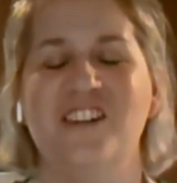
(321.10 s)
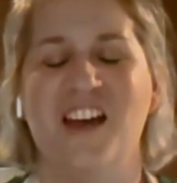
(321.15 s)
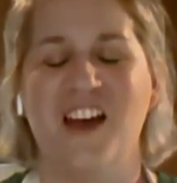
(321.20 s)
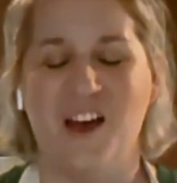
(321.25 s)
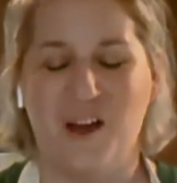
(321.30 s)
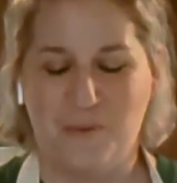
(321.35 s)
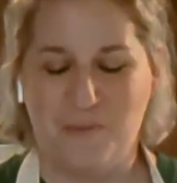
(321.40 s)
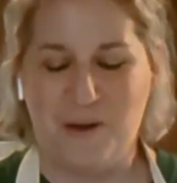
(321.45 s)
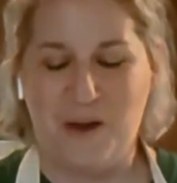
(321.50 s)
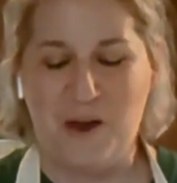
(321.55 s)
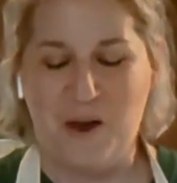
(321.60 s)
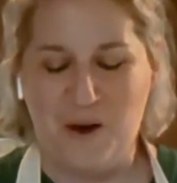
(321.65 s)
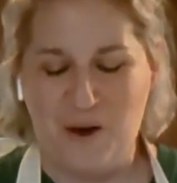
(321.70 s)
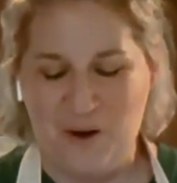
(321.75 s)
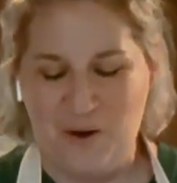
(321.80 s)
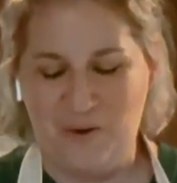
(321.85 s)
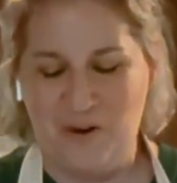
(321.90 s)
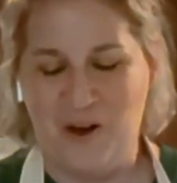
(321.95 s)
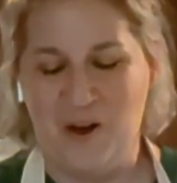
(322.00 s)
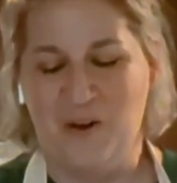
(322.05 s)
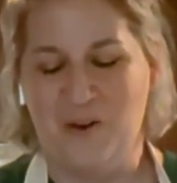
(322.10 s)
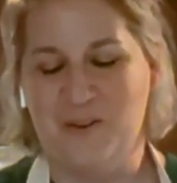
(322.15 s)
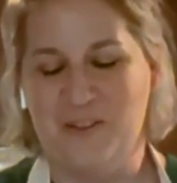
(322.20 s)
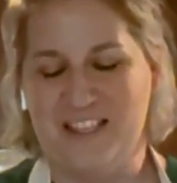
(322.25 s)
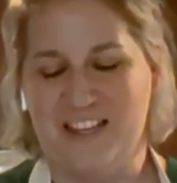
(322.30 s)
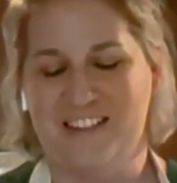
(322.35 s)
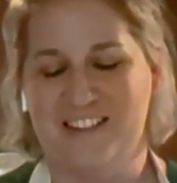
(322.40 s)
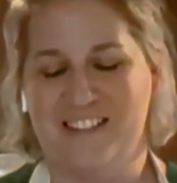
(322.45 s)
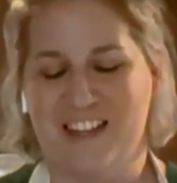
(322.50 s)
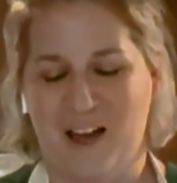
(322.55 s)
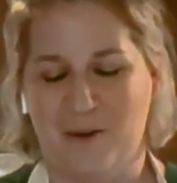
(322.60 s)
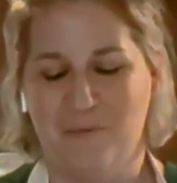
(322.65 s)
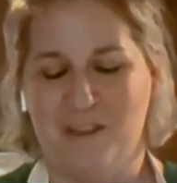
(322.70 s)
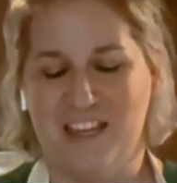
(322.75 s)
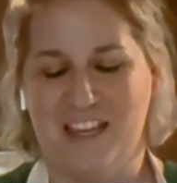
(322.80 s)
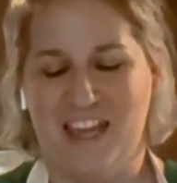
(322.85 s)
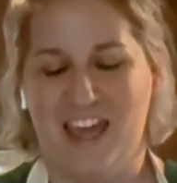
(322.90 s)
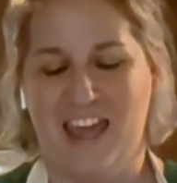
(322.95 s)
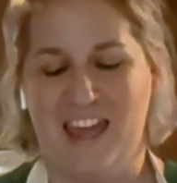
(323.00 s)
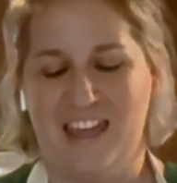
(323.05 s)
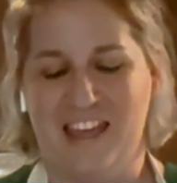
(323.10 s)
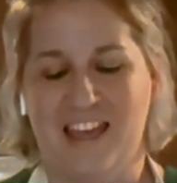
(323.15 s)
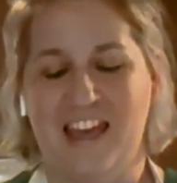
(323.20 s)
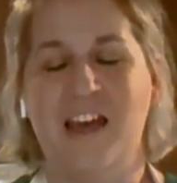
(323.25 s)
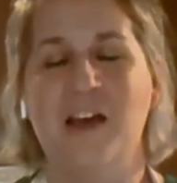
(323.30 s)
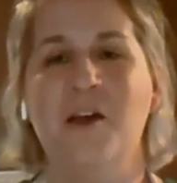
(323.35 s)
up Ho-Hos on top of the cake,